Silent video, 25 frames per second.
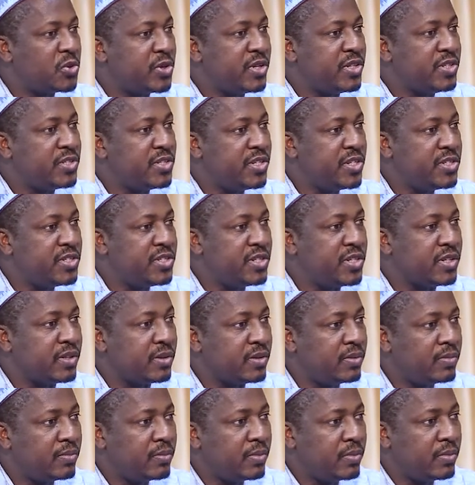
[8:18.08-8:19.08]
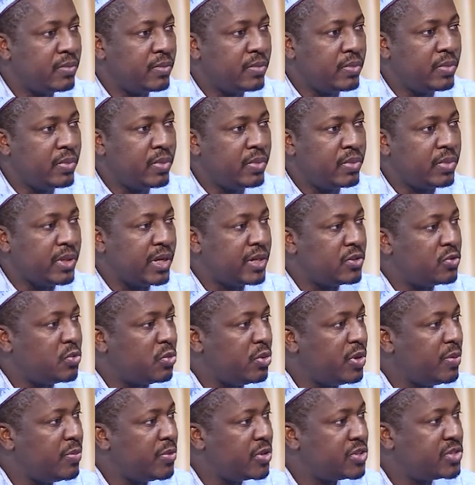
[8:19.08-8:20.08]
insisting that
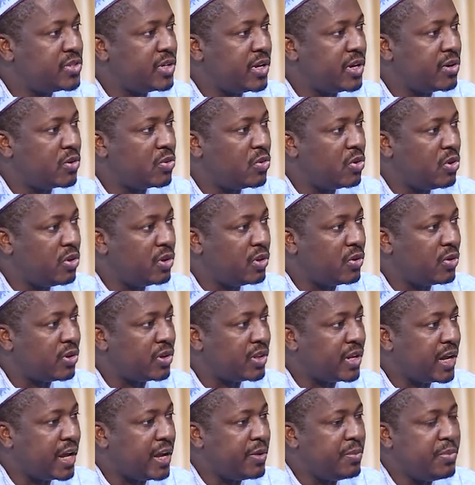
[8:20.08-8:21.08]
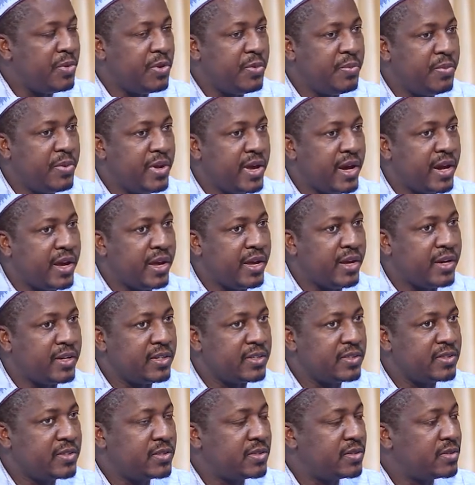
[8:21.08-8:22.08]
we must enroll on
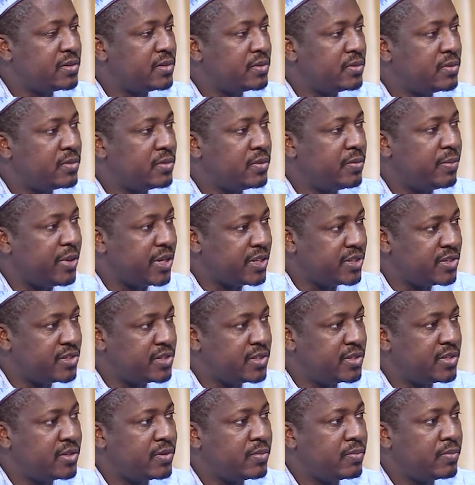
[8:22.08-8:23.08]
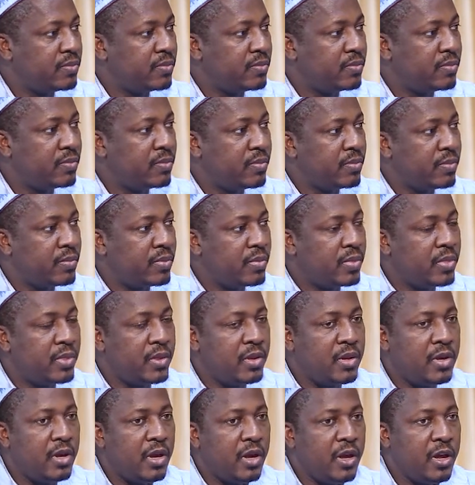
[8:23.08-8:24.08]
IPPIS first.
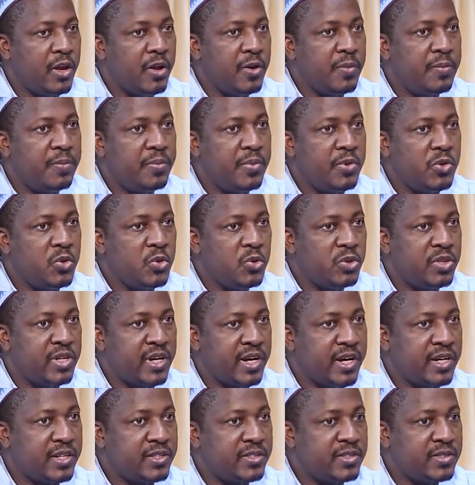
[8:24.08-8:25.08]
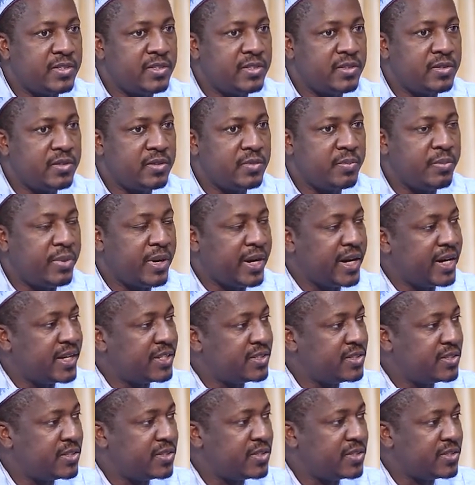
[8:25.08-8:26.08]
If UTAS
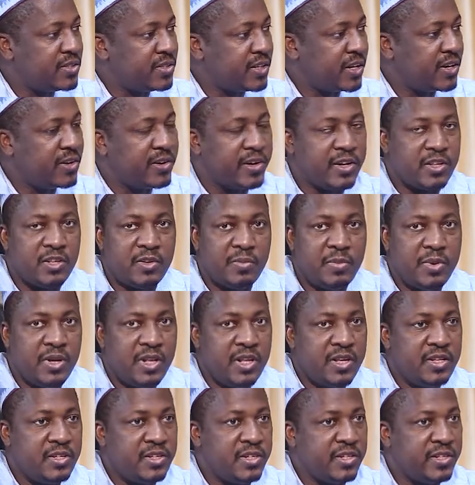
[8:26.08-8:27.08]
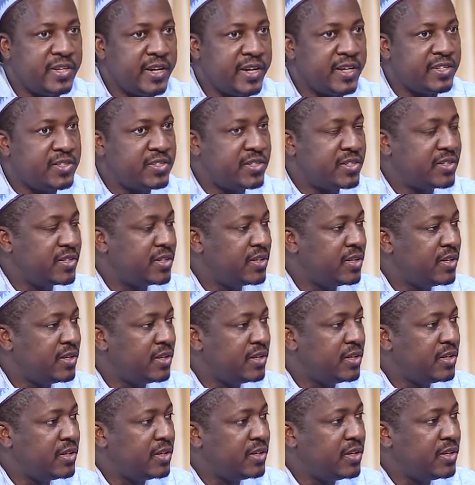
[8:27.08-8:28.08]
passed the credibility test
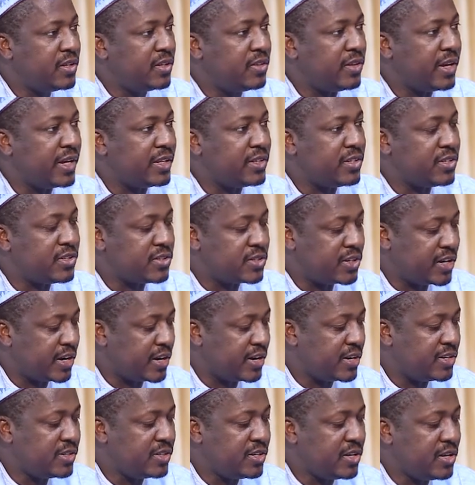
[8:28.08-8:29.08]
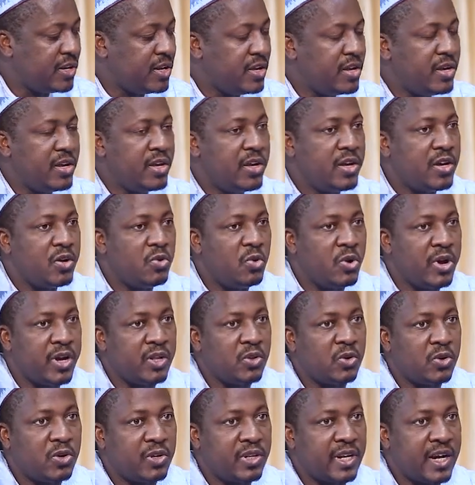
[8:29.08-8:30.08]
that is currently
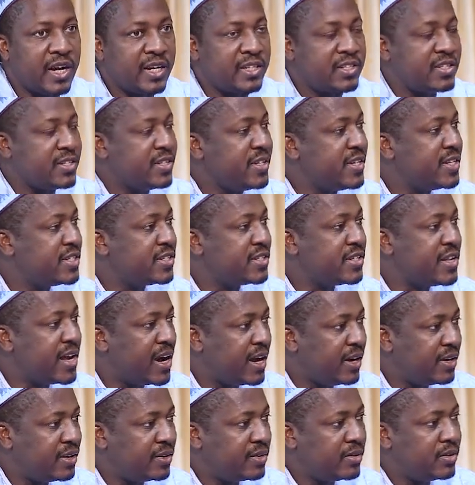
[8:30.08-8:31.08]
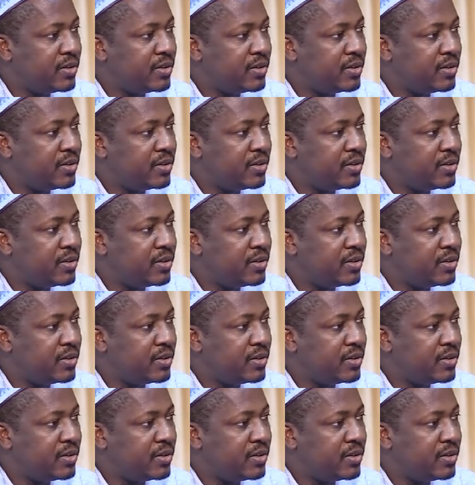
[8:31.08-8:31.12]
going on at NITDA,